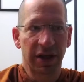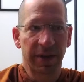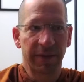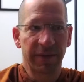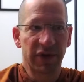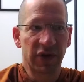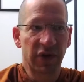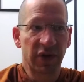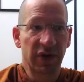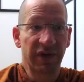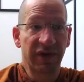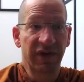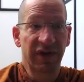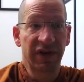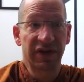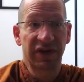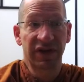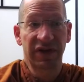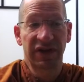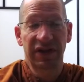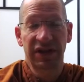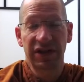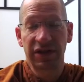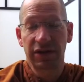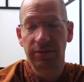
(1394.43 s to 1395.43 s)
So even as
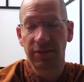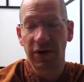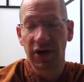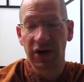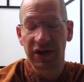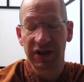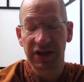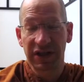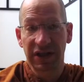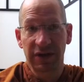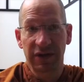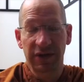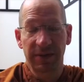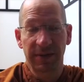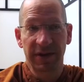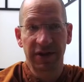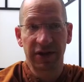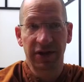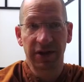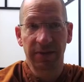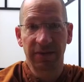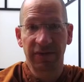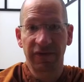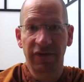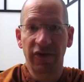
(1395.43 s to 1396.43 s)
a senior monk, as I was
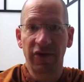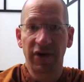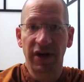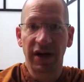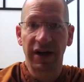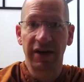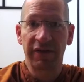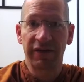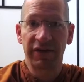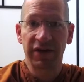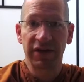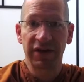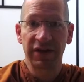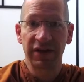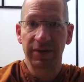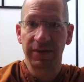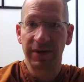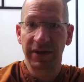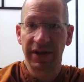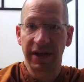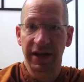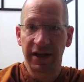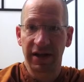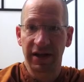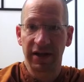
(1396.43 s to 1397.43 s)
mentioning before, I have to deal
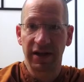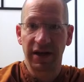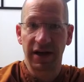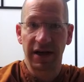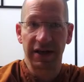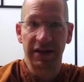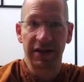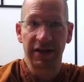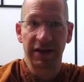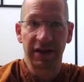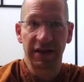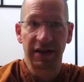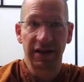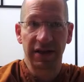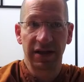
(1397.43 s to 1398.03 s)
with that a lot.